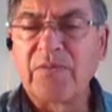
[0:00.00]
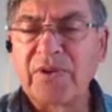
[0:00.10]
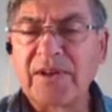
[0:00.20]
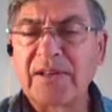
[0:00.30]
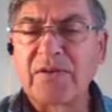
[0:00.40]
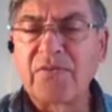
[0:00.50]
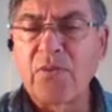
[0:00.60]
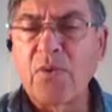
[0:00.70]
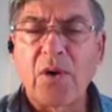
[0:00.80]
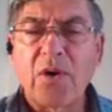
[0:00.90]
feeling
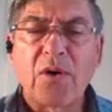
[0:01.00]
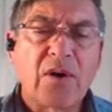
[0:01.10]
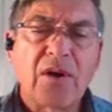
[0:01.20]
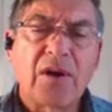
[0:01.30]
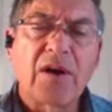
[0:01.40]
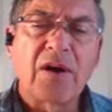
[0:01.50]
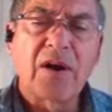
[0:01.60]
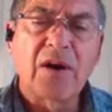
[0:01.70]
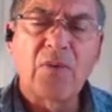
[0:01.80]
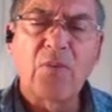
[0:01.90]
for
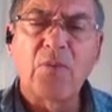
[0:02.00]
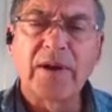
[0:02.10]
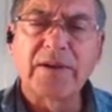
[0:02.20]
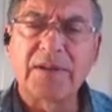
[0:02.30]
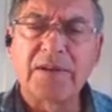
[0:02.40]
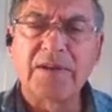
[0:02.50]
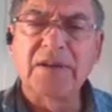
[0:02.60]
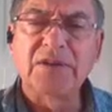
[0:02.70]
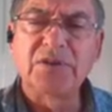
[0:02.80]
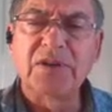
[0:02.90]
what
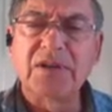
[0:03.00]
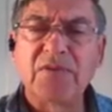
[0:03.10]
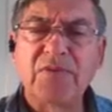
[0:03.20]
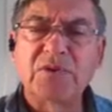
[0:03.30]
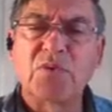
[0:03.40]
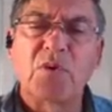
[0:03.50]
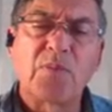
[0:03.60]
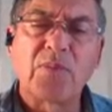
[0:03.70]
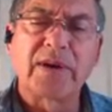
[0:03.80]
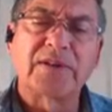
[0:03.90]
each
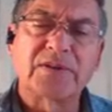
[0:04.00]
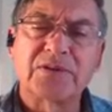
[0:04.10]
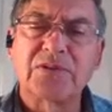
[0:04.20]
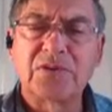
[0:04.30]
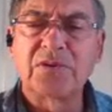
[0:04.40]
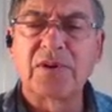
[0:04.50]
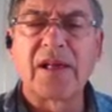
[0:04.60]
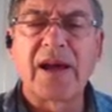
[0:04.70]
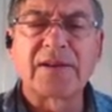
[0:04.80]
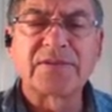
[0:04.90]
individual brings to the
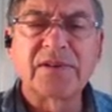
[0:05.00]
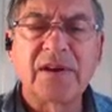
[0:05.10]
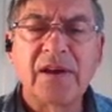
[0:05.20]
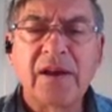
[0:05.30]
class.